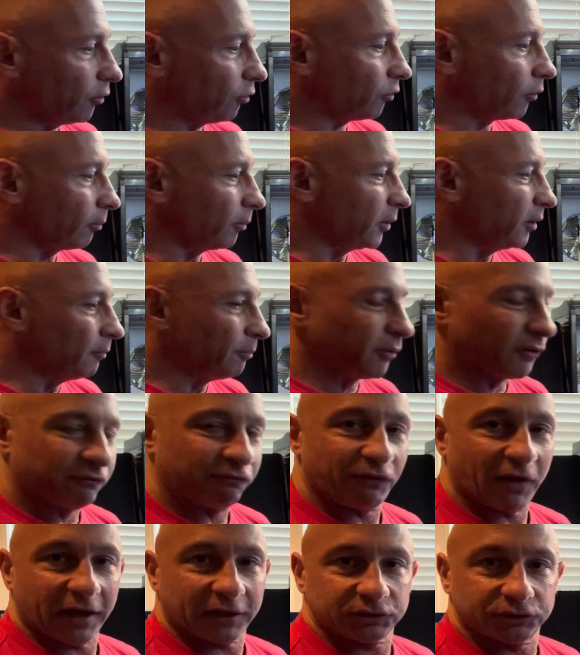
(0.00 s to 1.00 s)
some
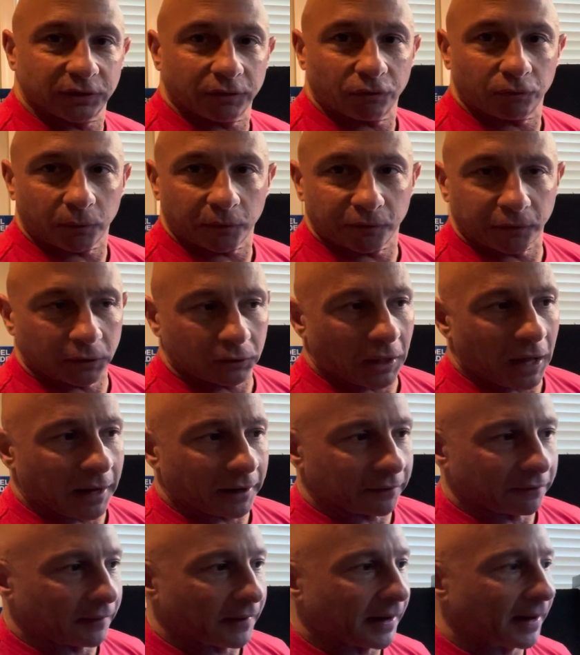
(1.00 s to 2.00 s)
imperfections with a lot
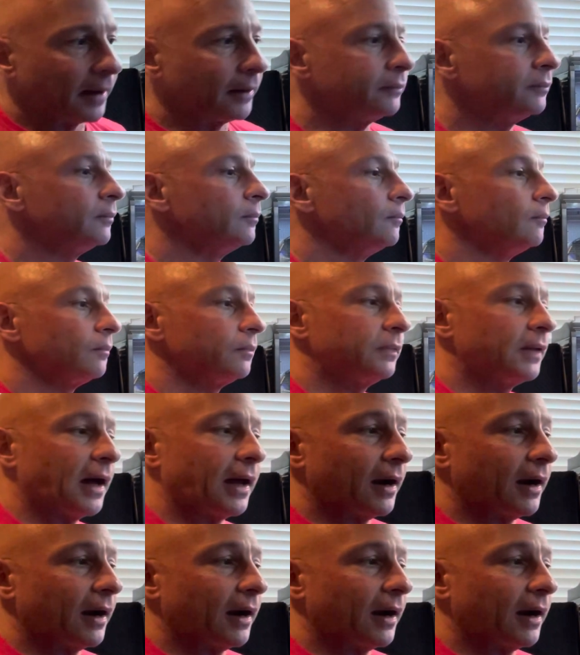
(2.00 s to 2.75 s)
of that. Not